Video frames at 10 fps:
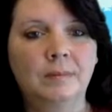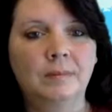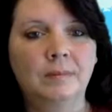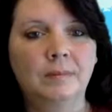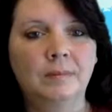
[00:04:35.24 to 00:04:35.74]

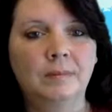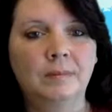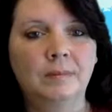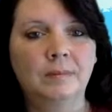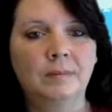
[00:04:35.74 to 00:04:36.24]

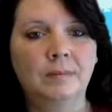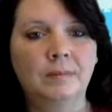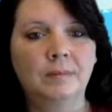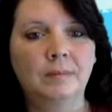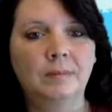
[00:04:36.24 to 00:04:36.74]

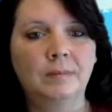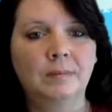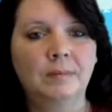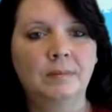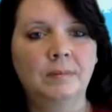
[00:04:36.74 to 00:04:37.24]

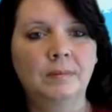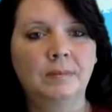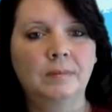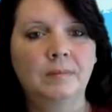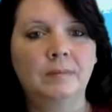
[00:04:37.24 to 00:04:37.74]

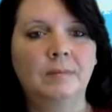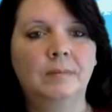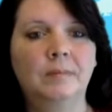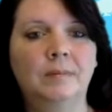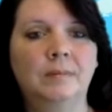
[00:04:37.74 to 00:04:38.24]

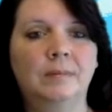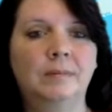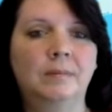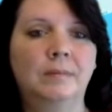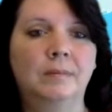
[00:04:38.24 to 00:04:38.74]

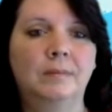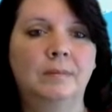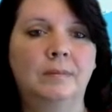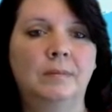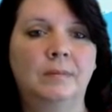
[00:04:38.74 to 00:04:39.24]

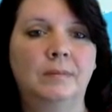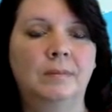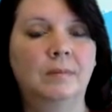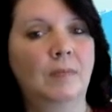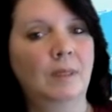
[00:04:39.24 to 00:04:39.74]

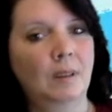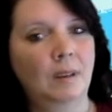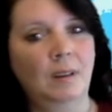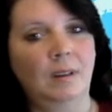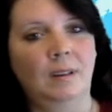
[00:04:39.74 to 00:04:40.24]

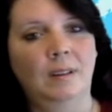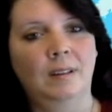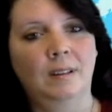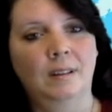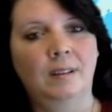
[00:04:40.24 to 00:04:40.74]

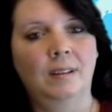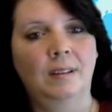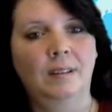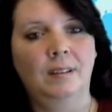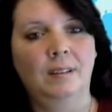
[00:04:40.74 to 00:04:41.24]

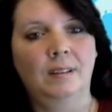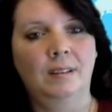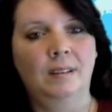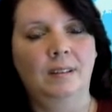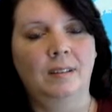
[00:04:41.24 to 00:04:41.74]

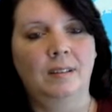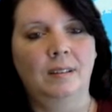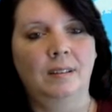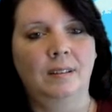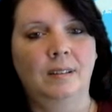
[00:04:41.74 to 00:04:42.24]

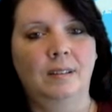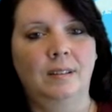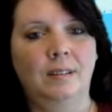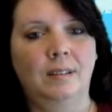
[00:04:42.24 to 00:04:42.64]
No words are spoken by the person on screen.